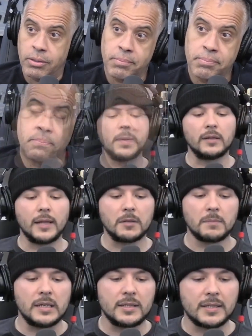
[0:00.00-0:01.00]
It would be
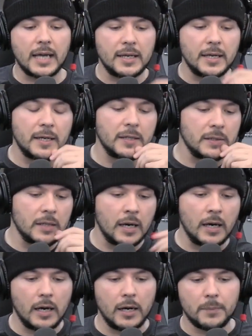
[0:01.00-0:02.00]
like me saying
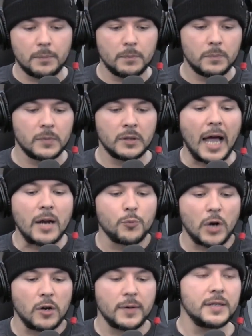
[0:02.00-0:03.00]
um,
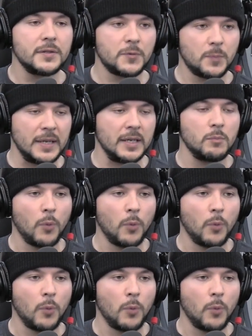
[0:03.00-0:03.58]
libraries being mm-hmm.